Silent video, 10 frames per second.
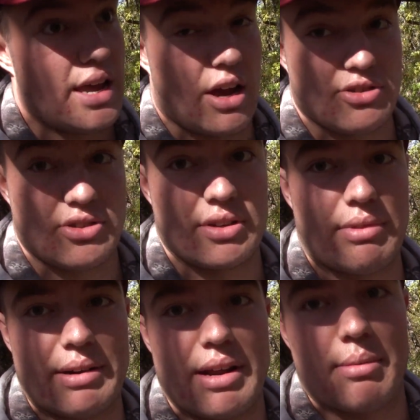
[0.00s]
I was just sitting
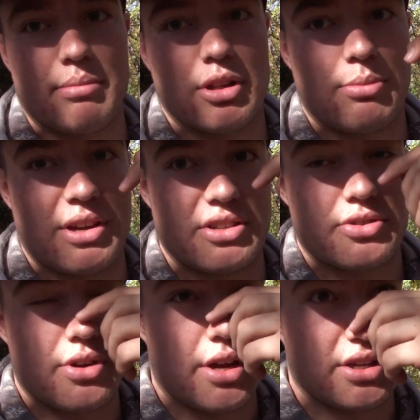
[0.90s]
right down below my
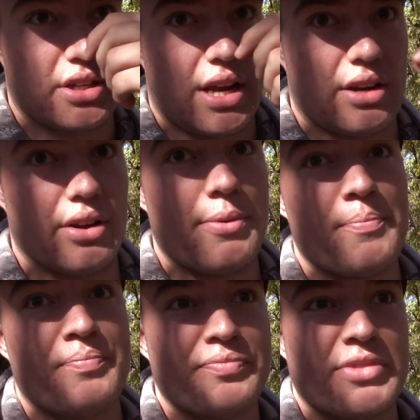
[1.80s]
stand.
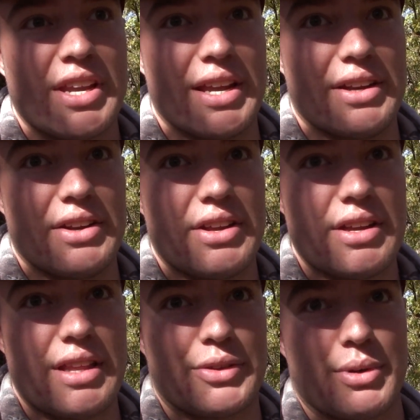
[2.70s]
And
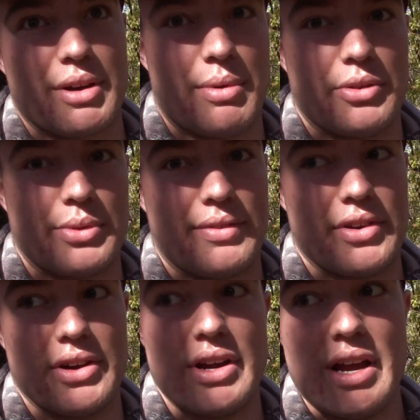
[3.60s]
that's where it was
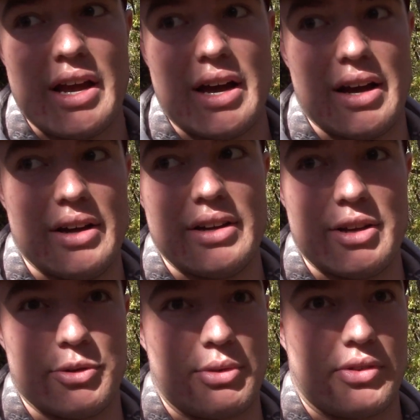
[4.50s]
whenever it
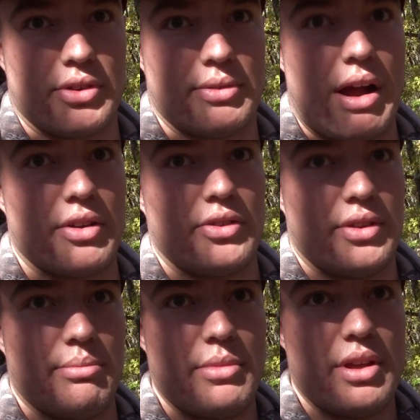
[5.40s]
was rustling around us,
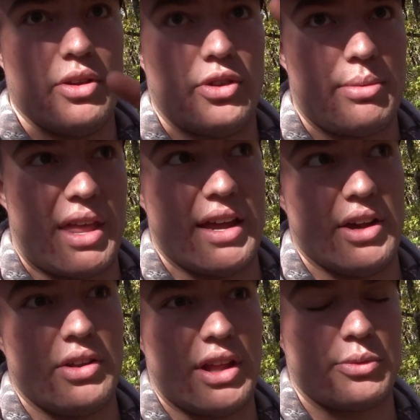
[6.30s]
and it was on that
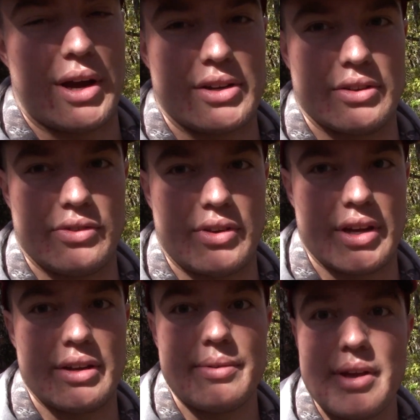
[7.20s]
hill, and that's why I couldn't see
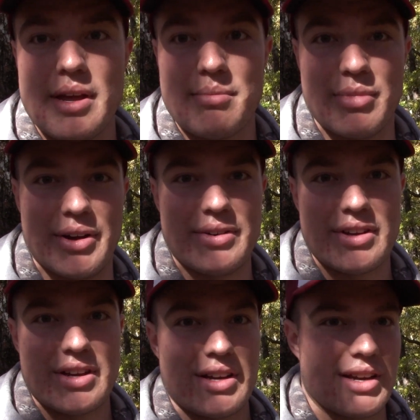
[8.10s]
it. But
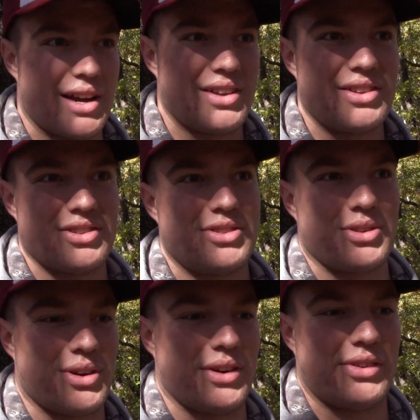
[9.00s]
yeah, still a
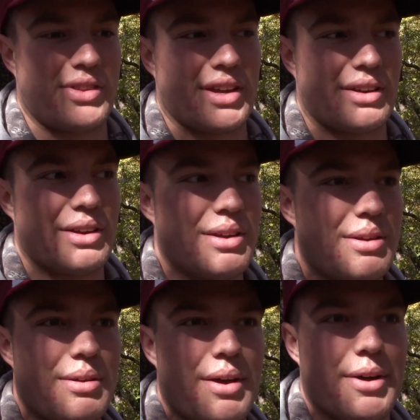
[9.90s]
crazy thing.
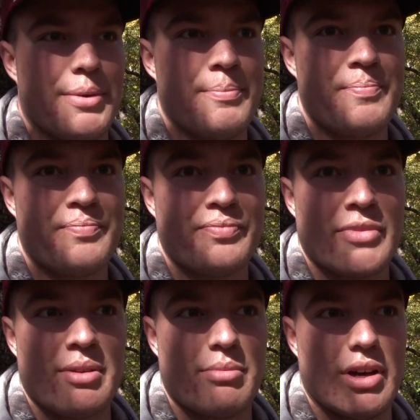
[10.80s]

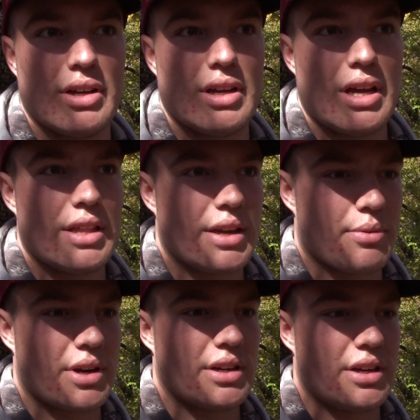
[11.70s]
But I think
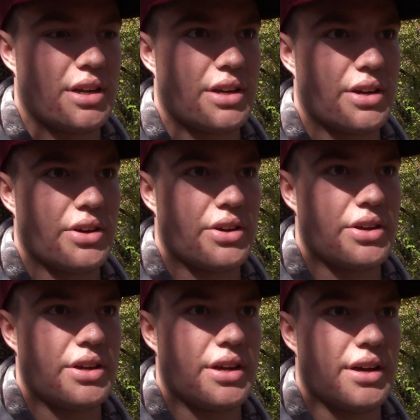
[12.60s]
we're getting it done here.
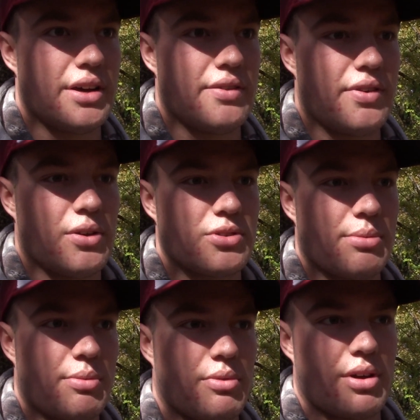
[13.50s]
Feeder's up
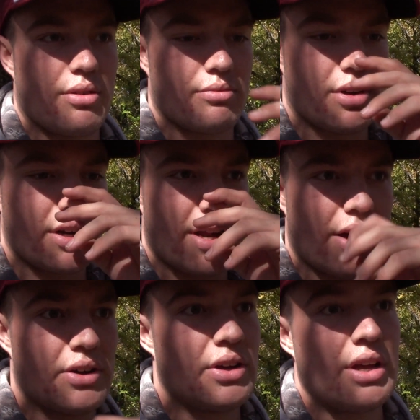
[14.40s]
and running now.